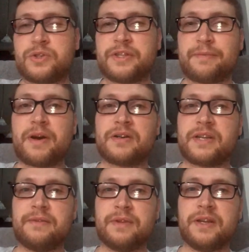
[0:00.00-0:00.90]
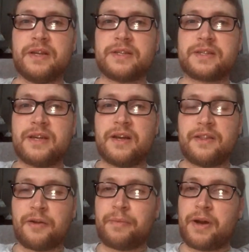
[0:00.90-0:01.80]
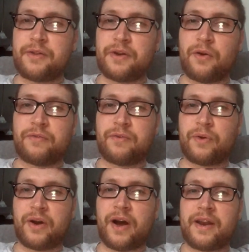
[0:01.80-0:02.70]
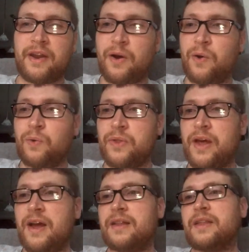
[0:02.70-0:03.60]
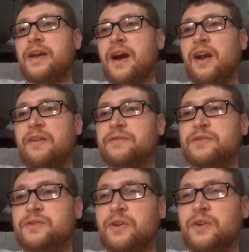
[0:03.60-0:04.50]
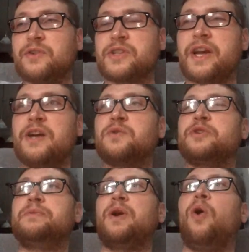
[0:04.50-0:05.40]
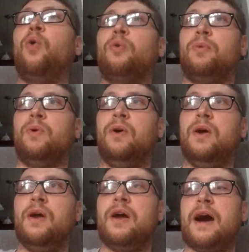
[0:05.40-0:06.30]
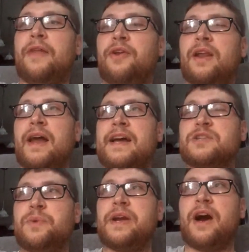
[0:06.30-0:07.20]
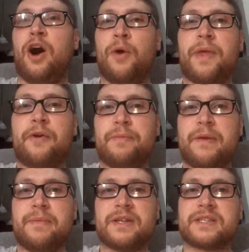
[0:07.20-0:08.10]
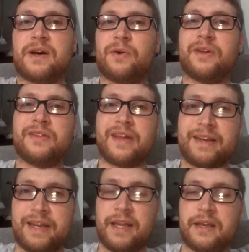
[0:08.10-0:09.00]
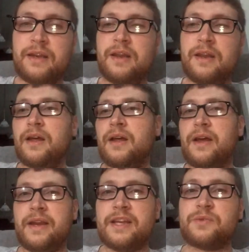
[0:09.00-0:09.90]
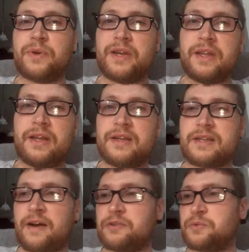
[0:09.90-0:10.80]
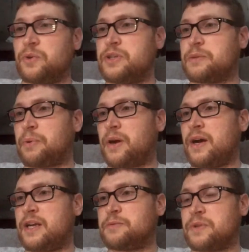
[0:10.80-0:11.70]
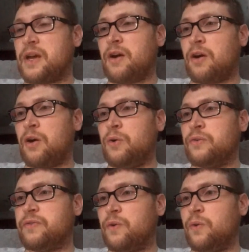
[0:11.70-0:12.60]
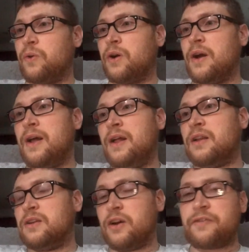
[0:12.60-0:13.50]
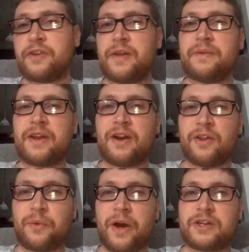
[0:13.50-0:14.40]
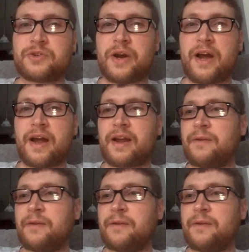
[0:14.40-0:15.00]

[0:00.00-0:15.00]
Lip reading: a better team than this. They're better than 0-4. Now, I know that they got off their schedule has been horrible. I thought last week at home they would beat Minnesota. They didn't. It is what it is. I was really surprised, but they are 0-4. Look for them to get on the right track